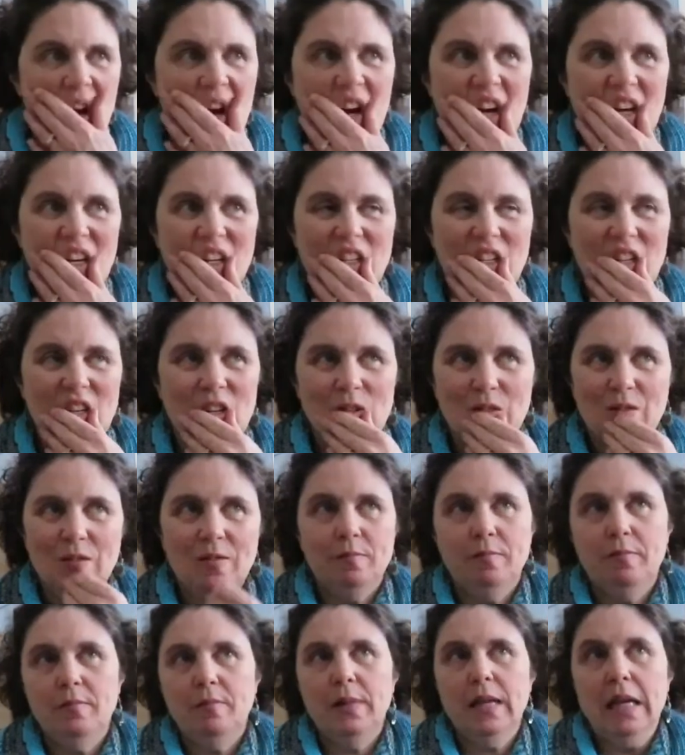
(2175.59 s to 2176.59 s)
I
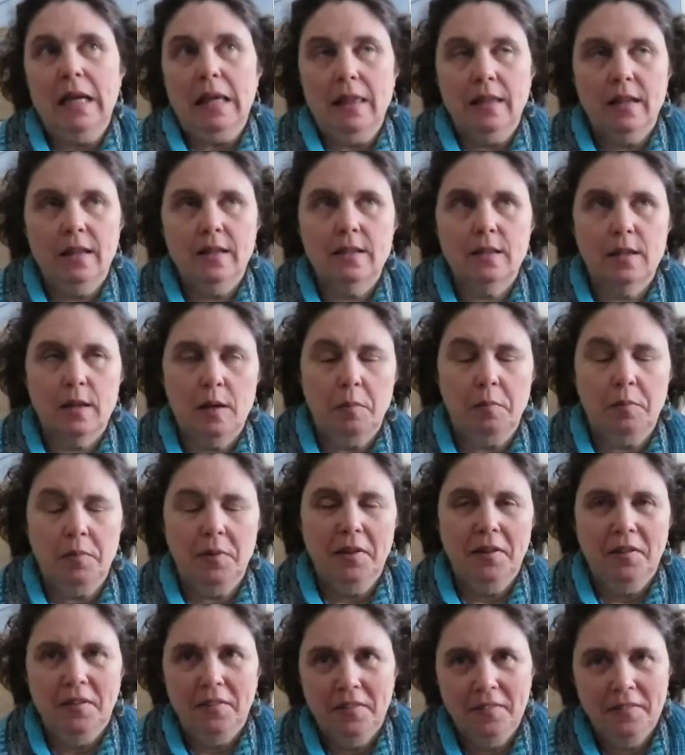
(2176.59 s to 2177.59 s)
don't make things up
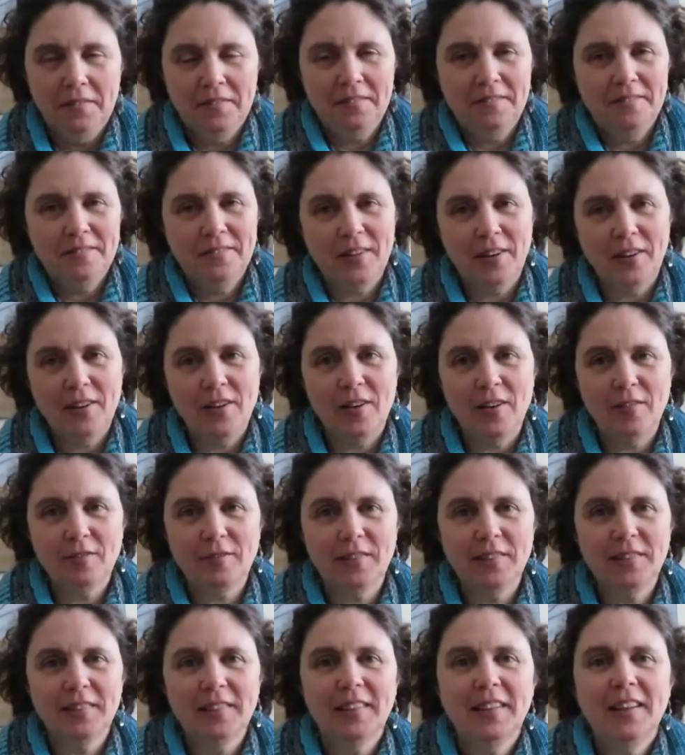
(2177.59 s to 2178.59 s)
very
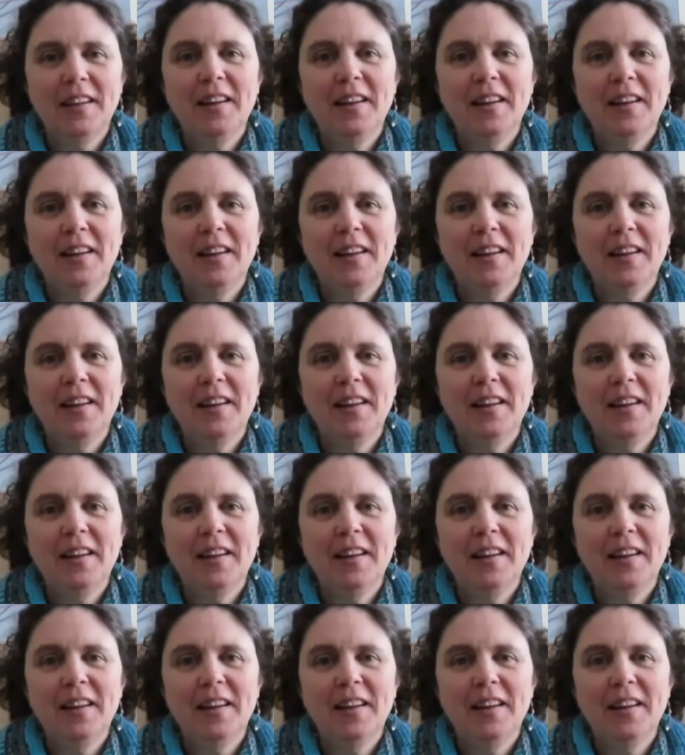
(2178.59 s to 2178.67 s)
often,